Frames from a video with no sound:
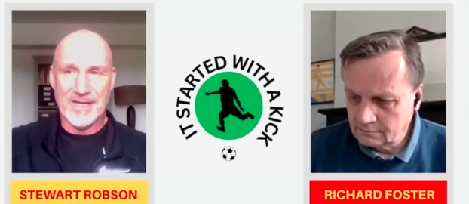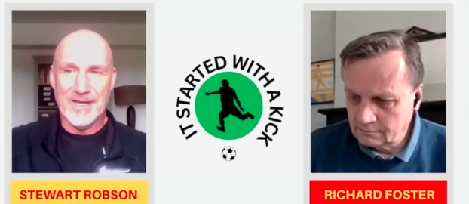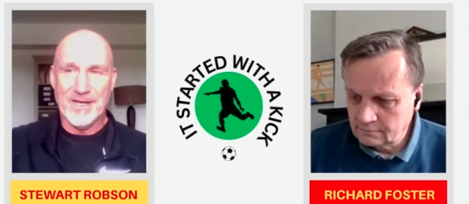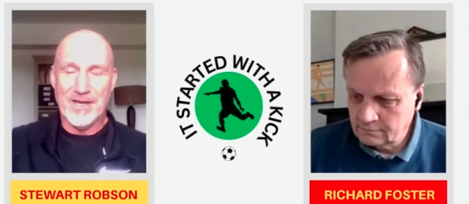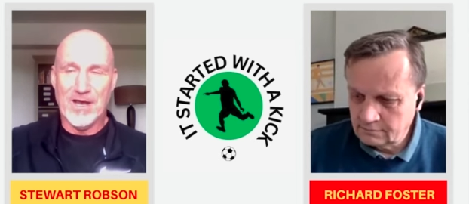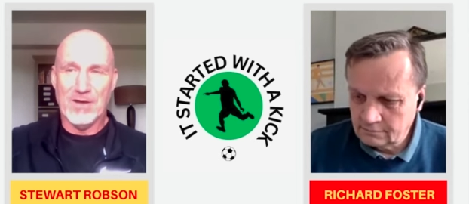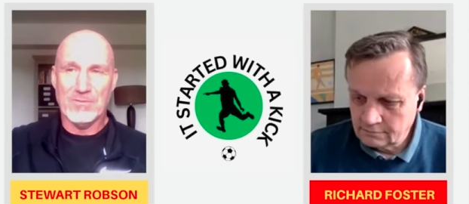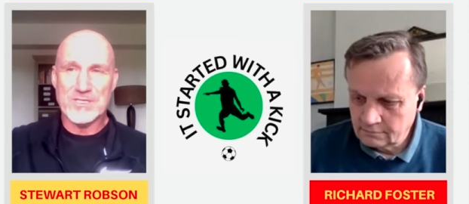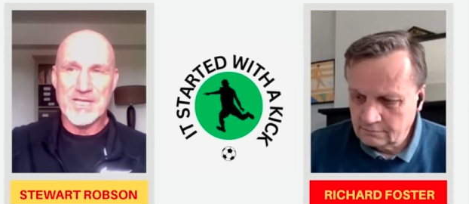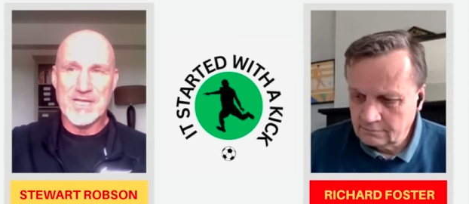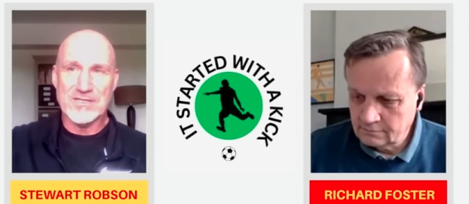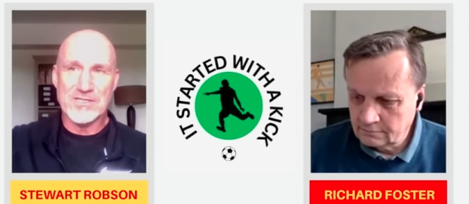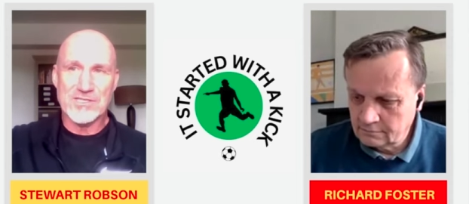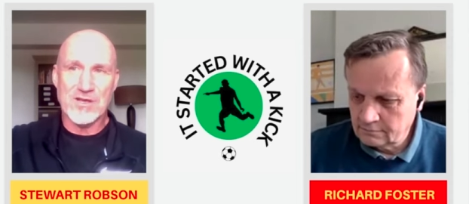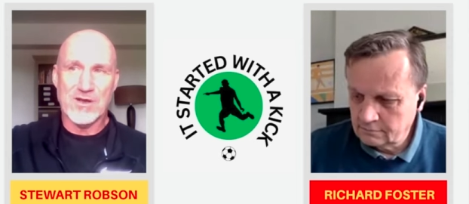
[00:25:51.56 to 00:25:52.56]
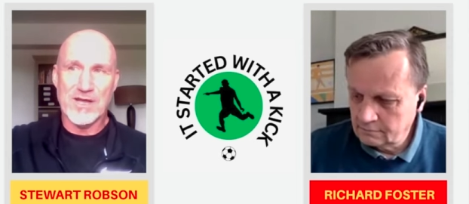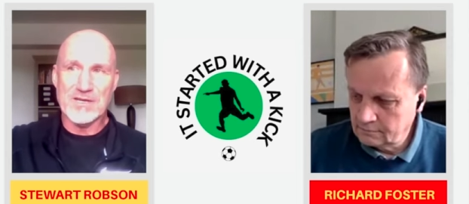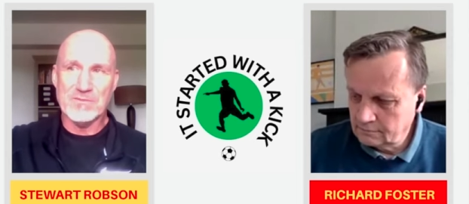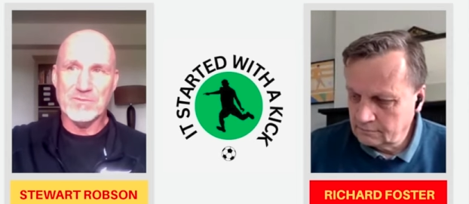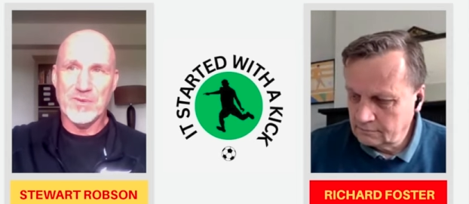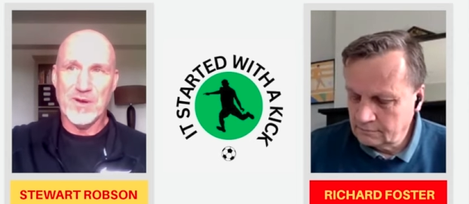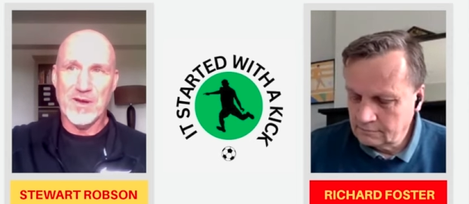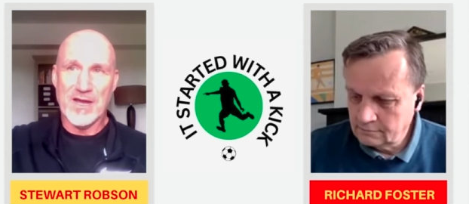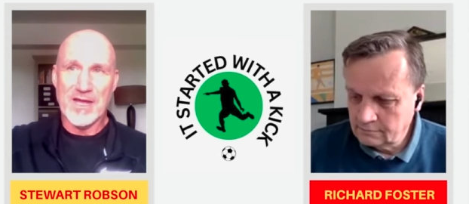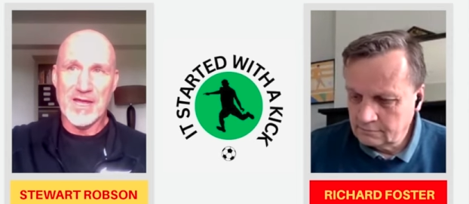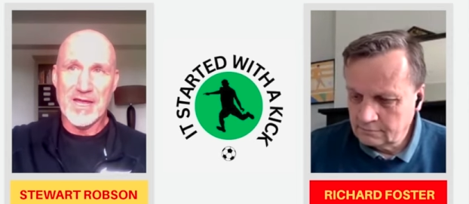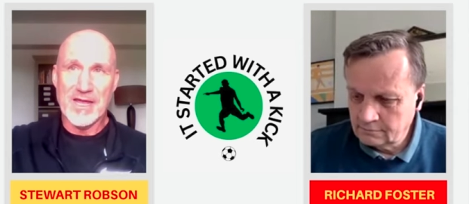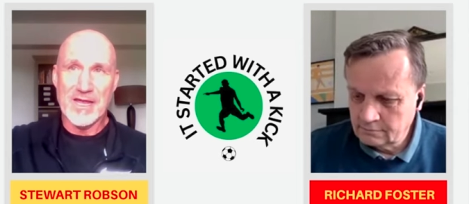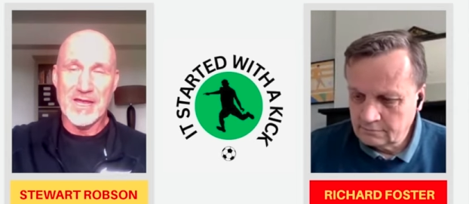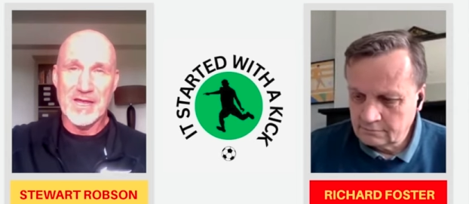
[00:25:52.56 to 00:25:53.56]
Speaker 1: Uh, I was then signed
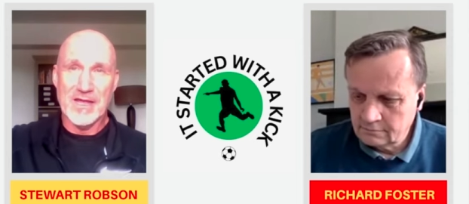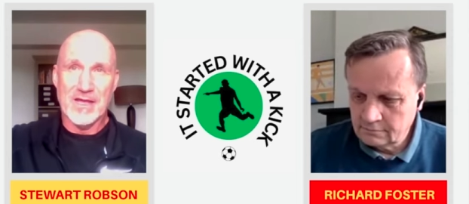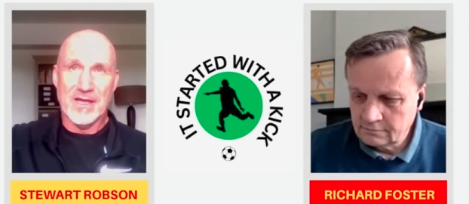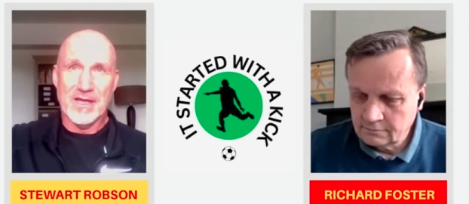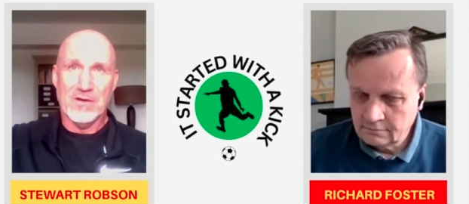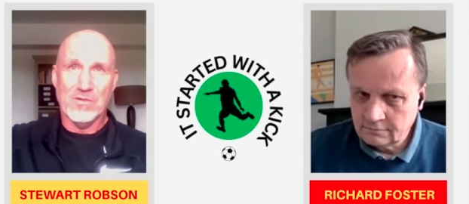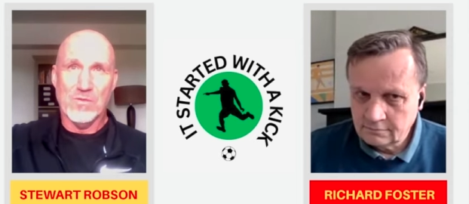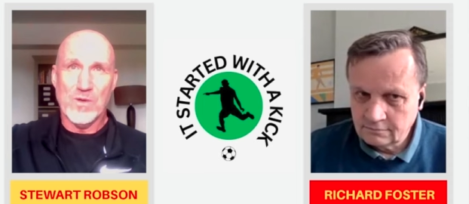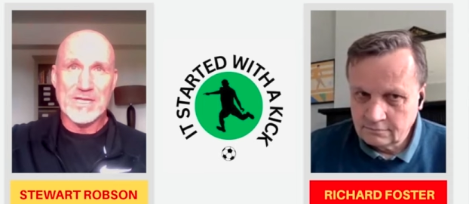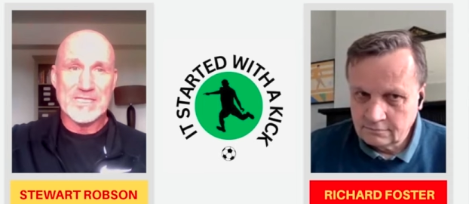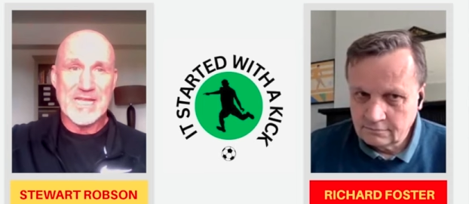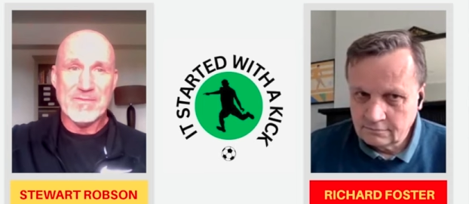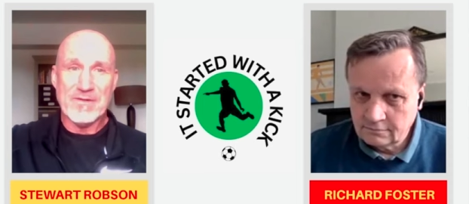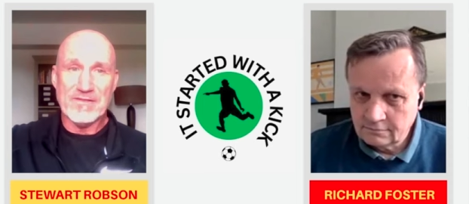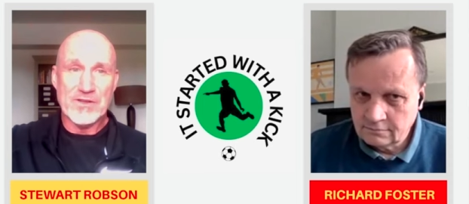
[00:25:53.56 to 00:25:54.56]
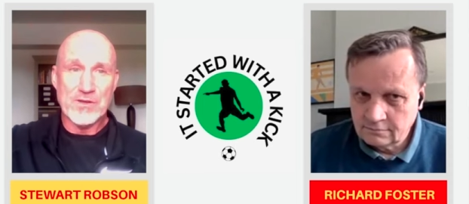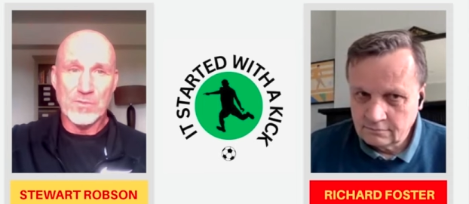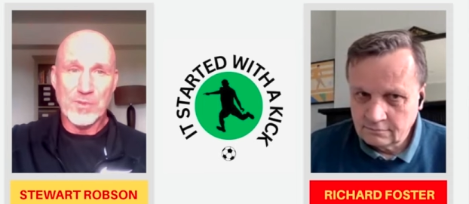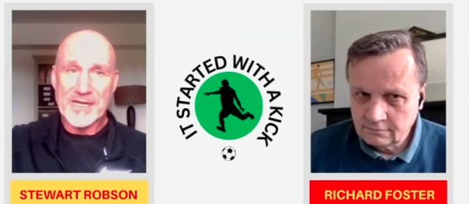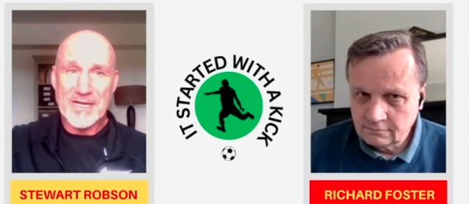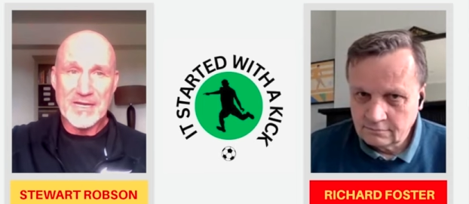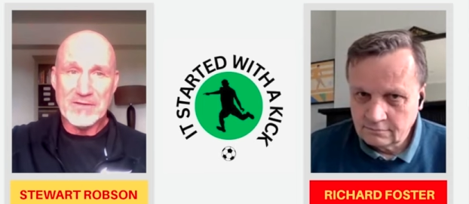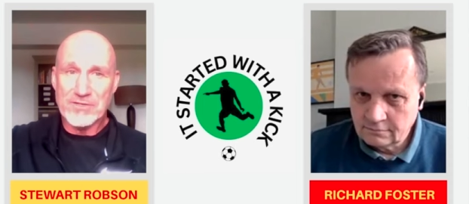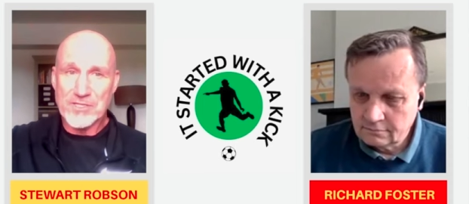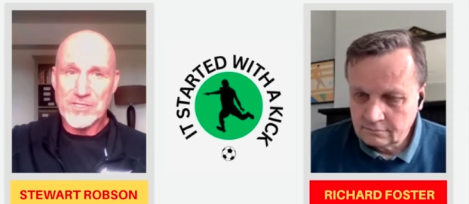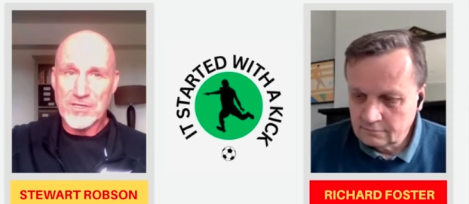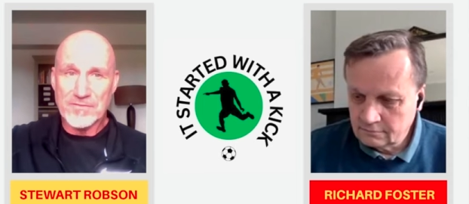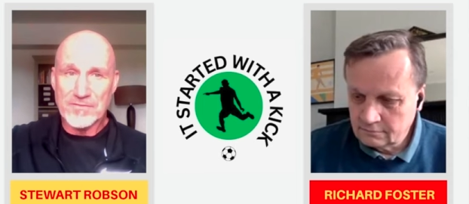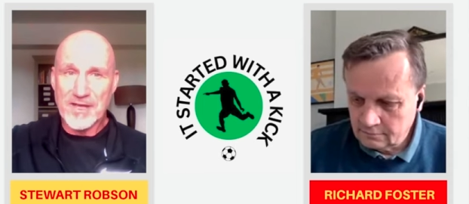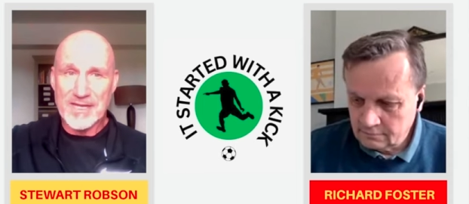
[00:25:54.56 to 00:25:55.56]
by West Ham, having not played any
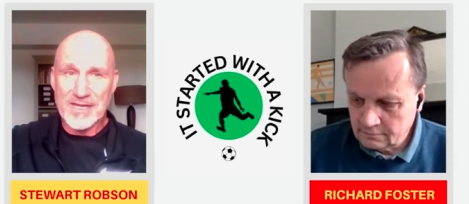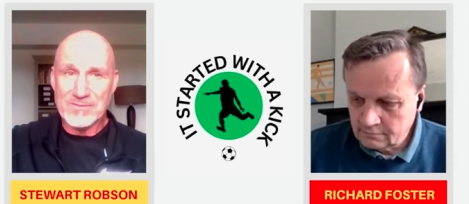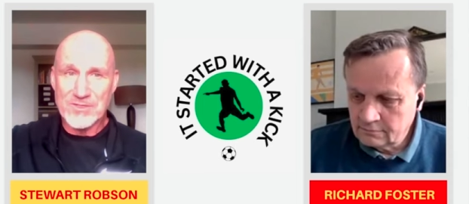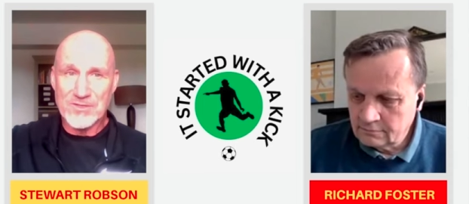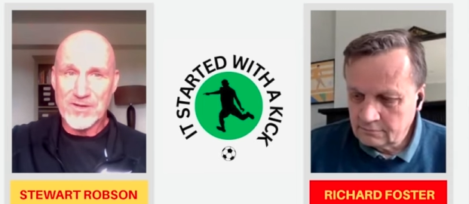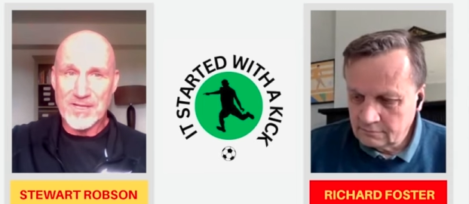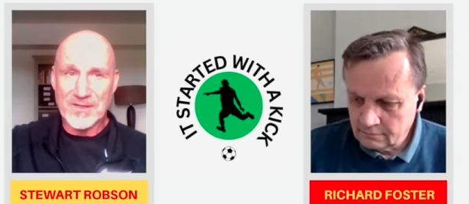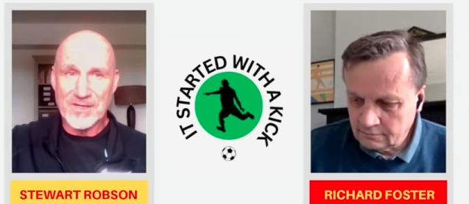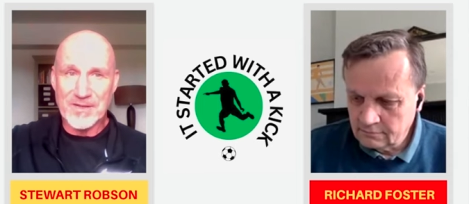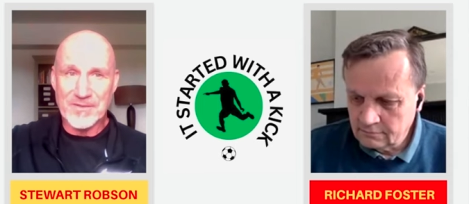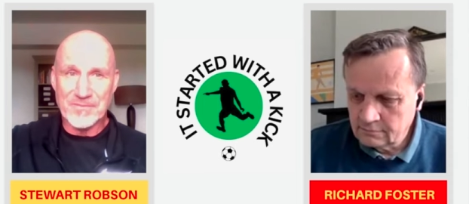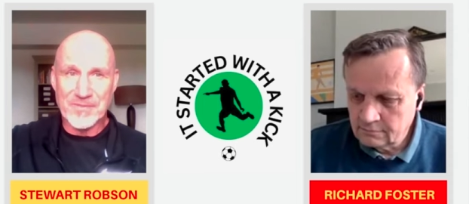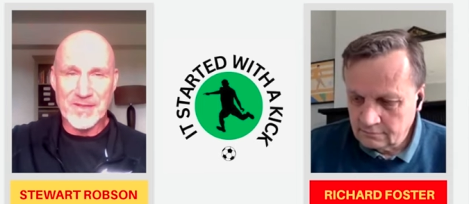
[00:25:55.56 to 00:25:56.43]
reserve games or anything.